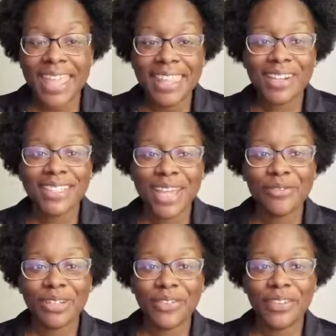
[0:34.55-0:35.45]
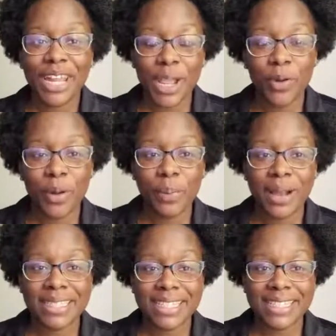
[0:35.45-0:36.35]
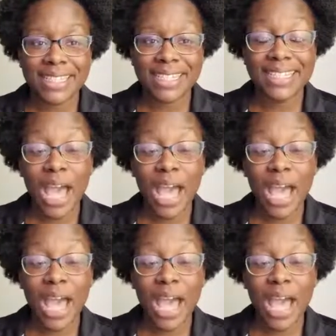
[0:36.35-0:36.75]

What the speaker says: There are several different inquiry processes.